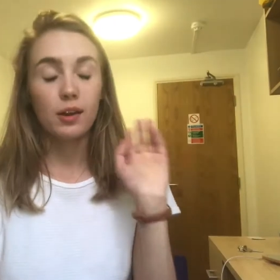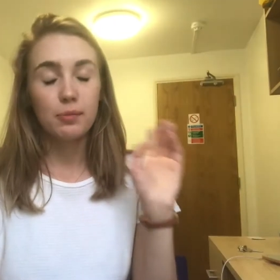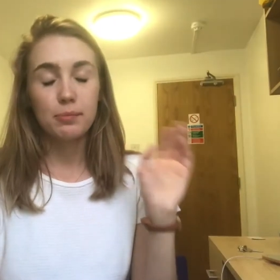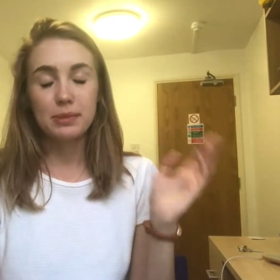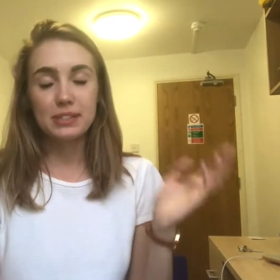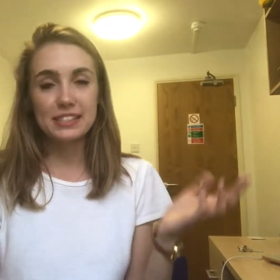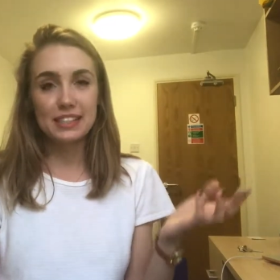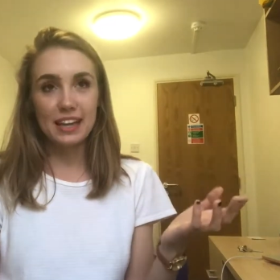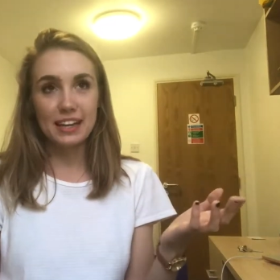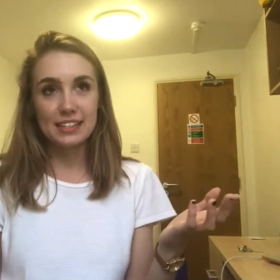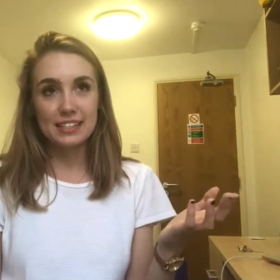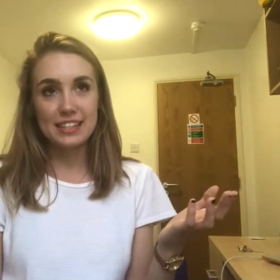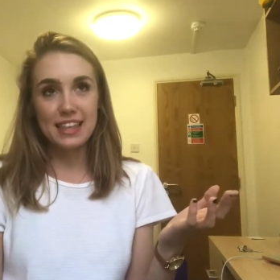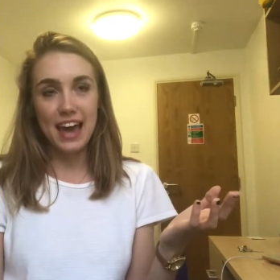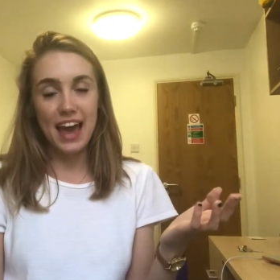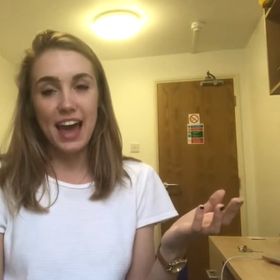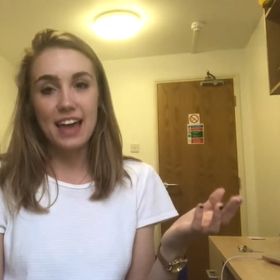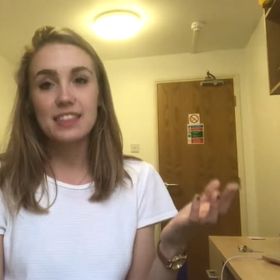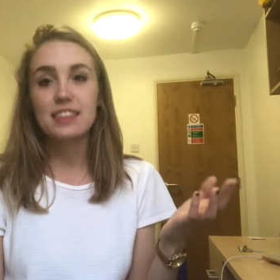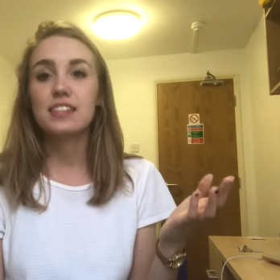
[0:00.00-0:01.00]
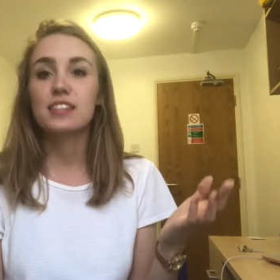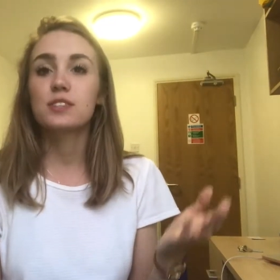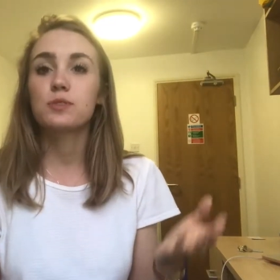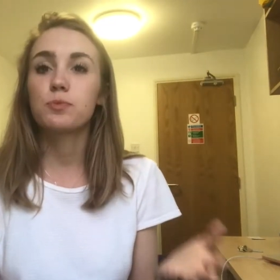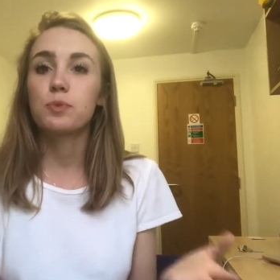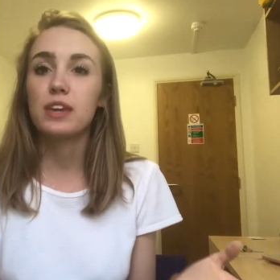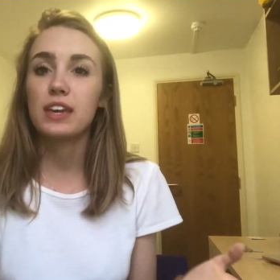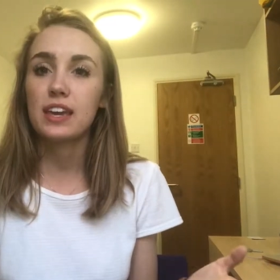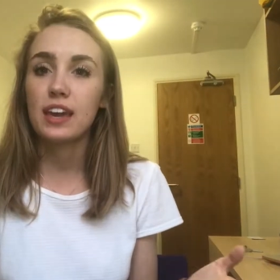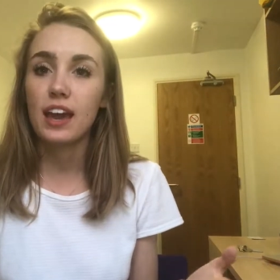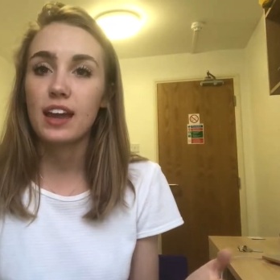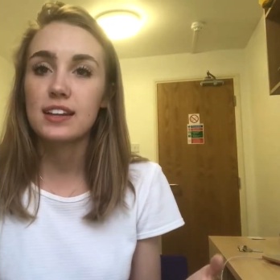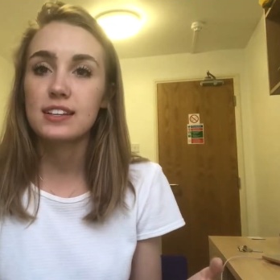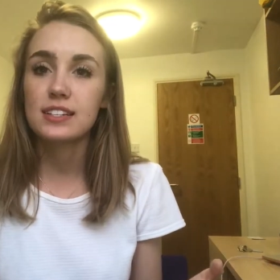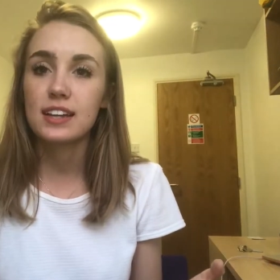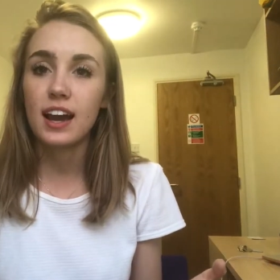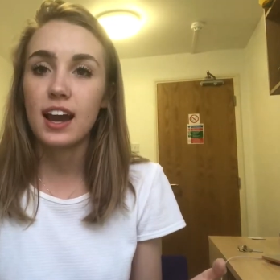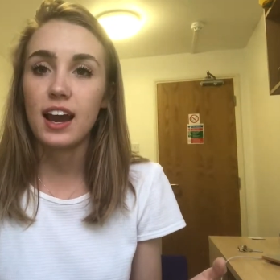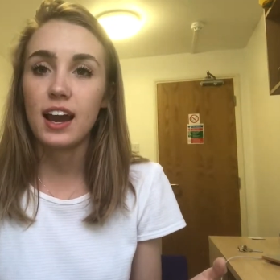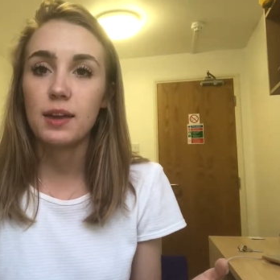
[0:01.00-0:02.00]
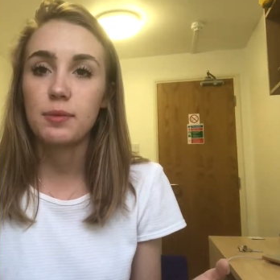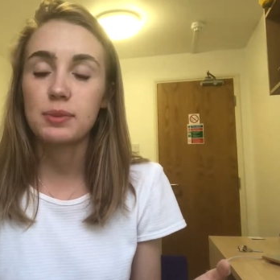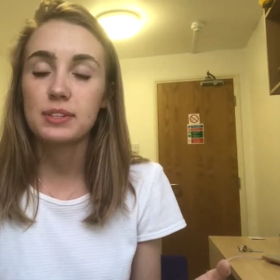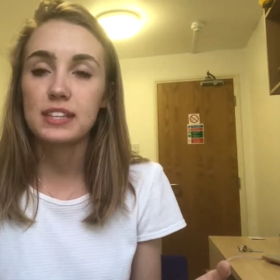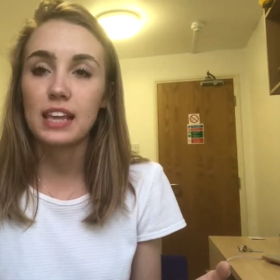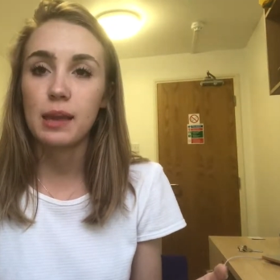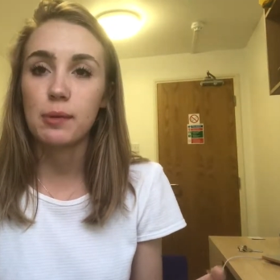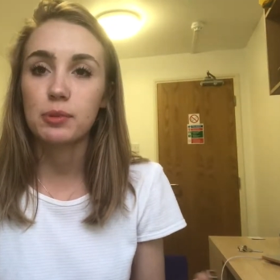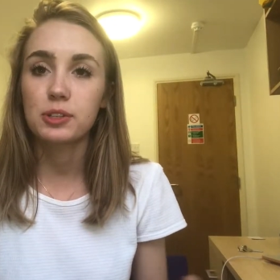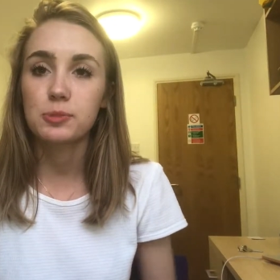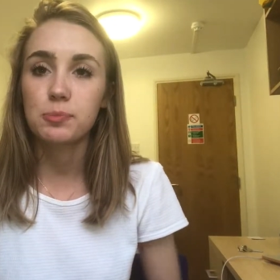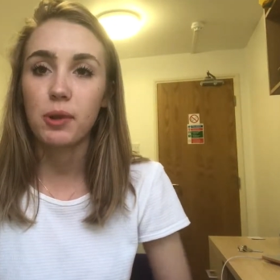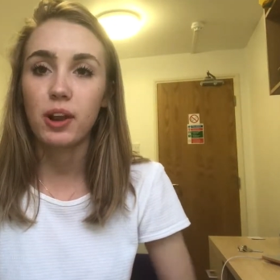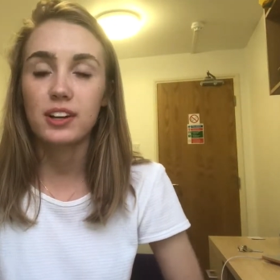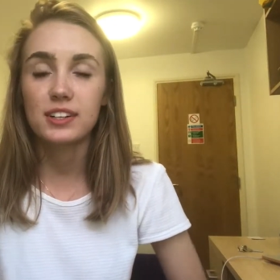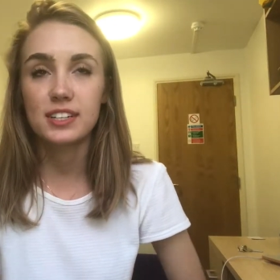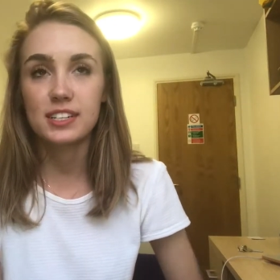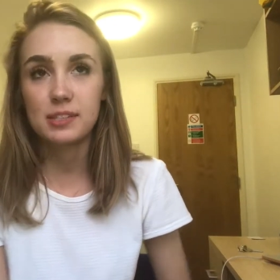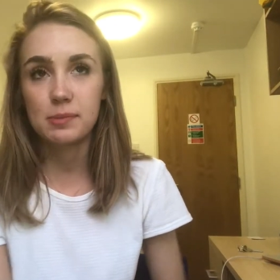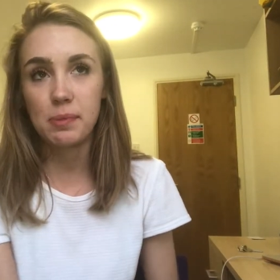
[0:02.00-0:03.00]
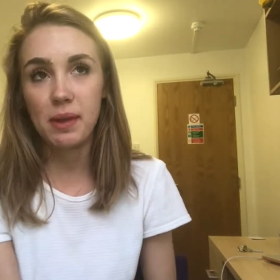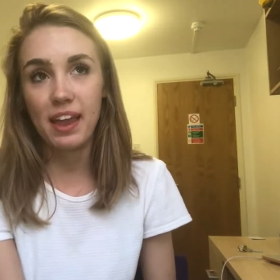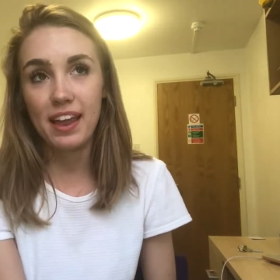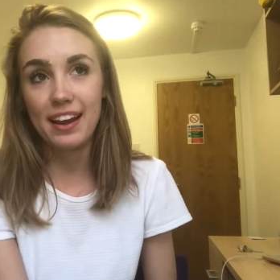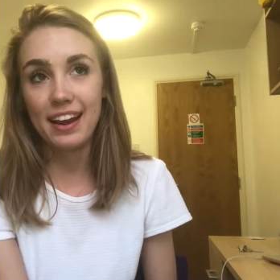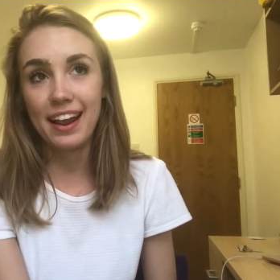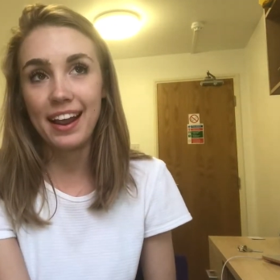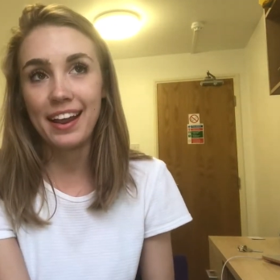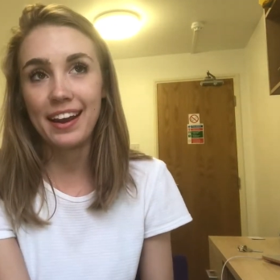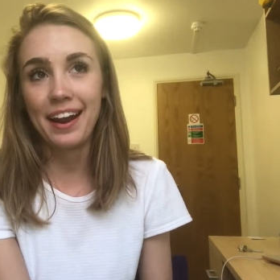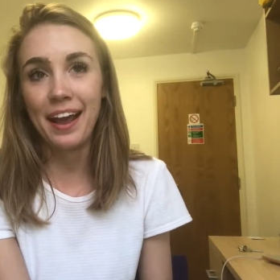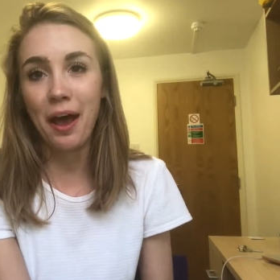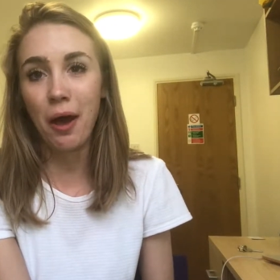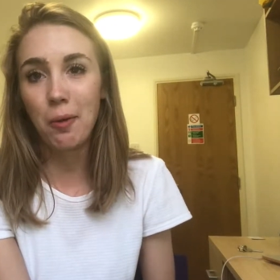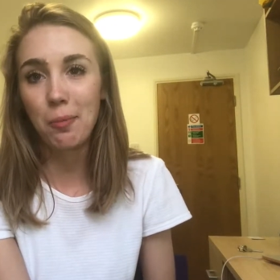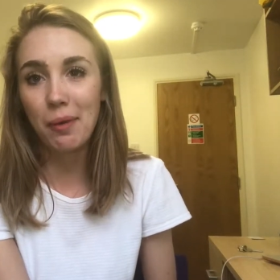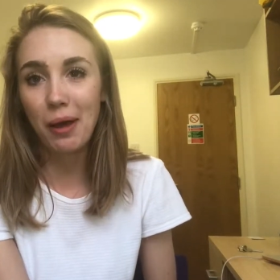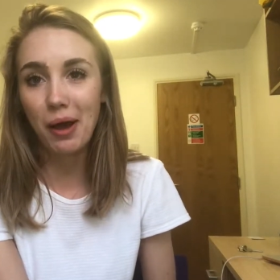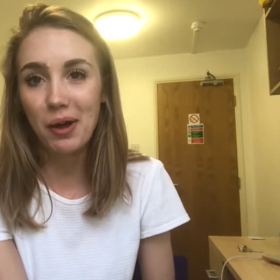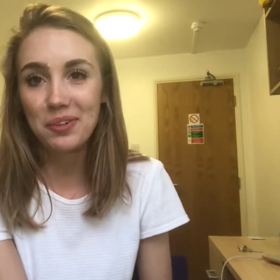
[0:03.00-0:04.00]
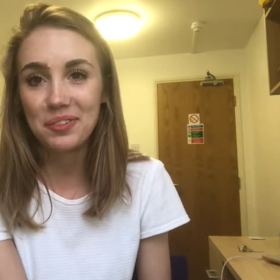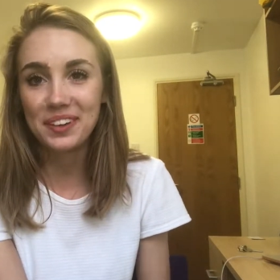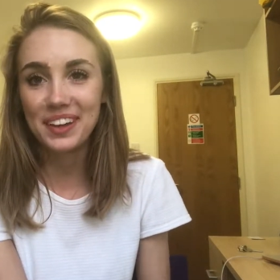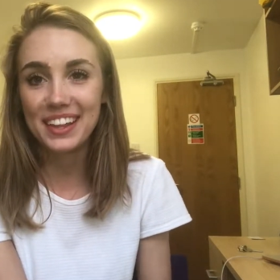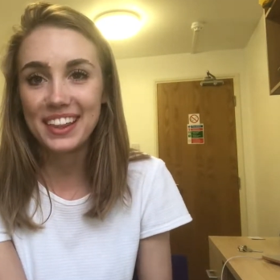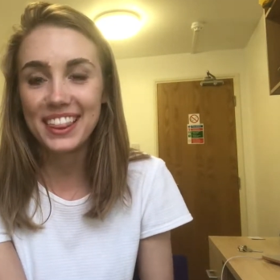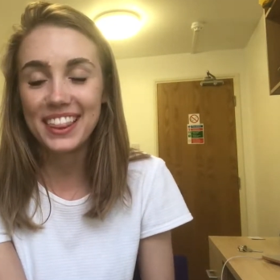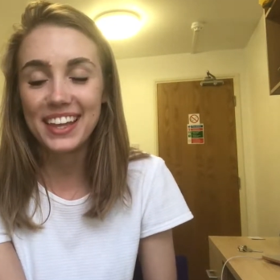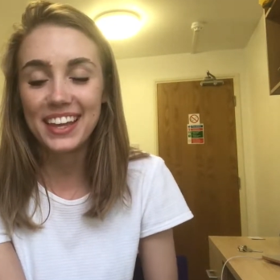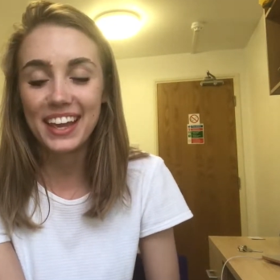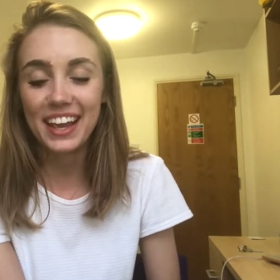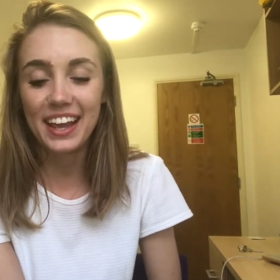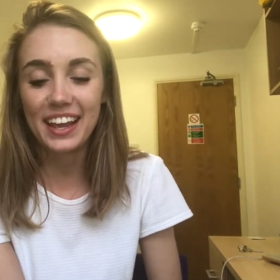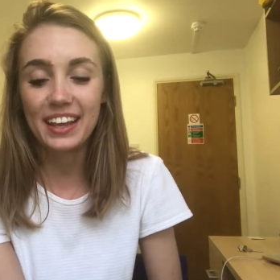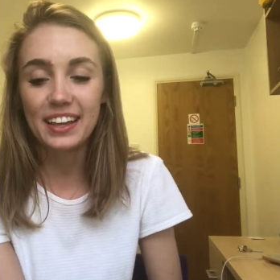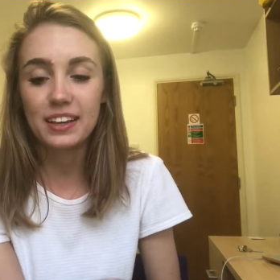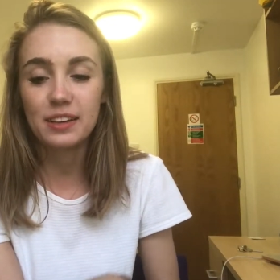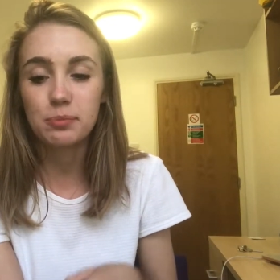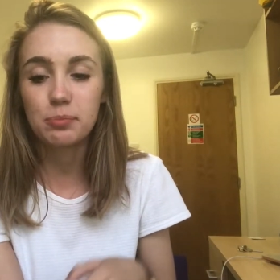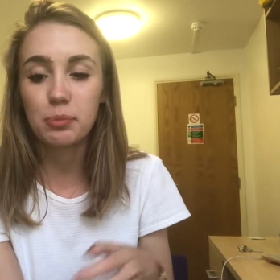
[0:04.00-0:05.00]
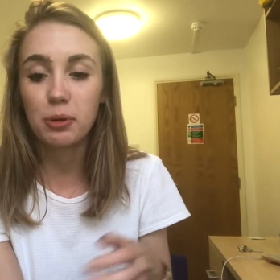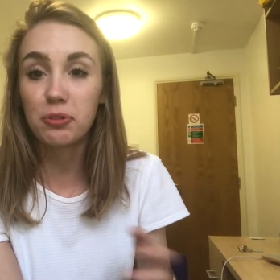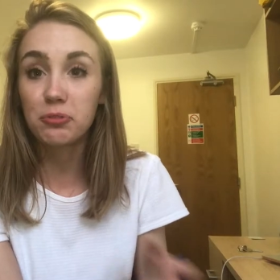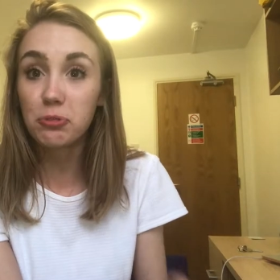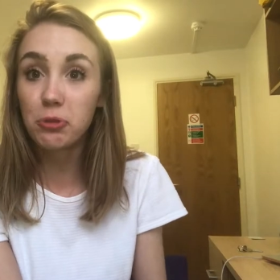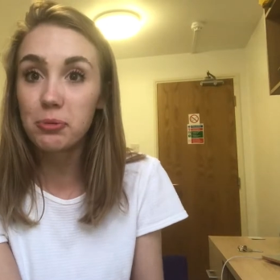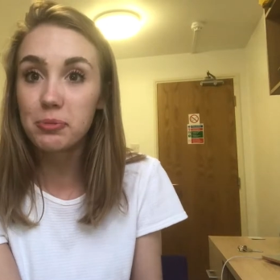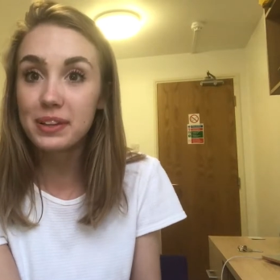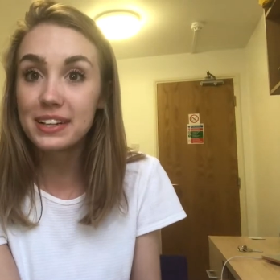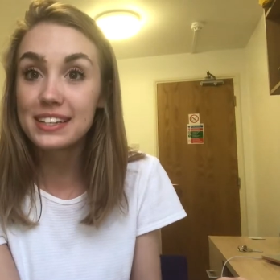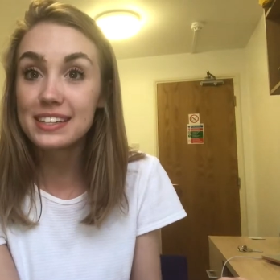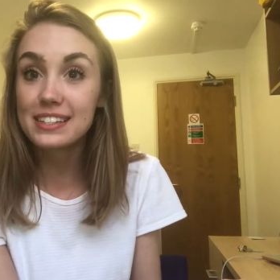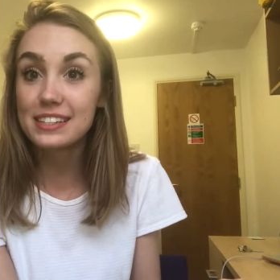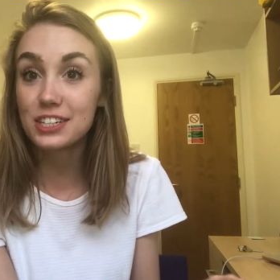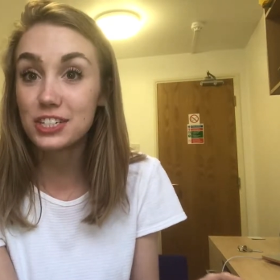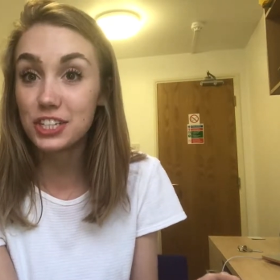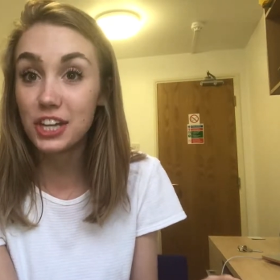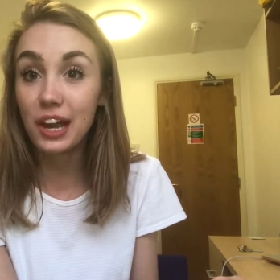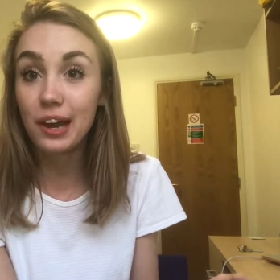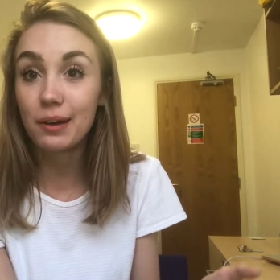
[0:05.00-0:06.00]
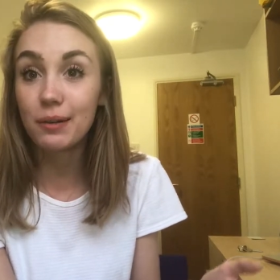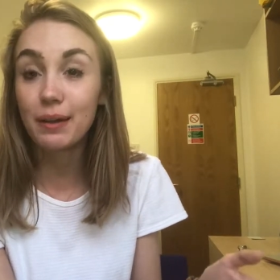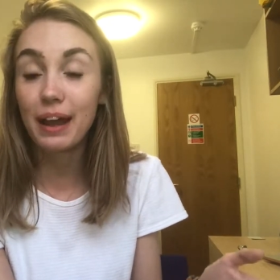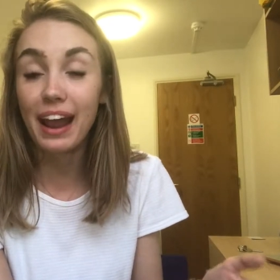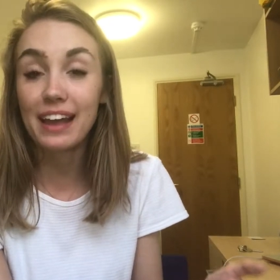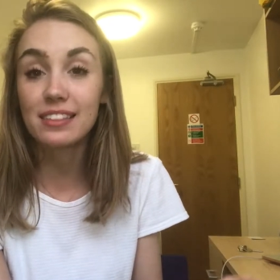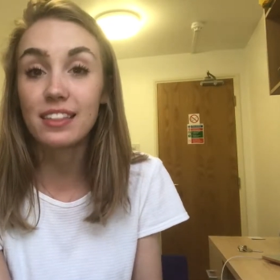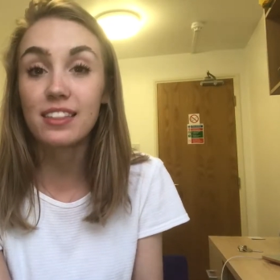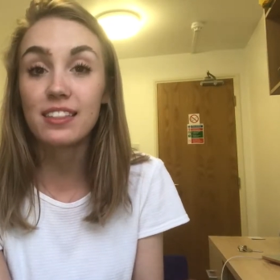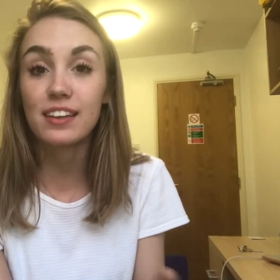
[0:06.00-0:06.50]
Besides that, this weekend I was able to participate and help out with a performance, a show at the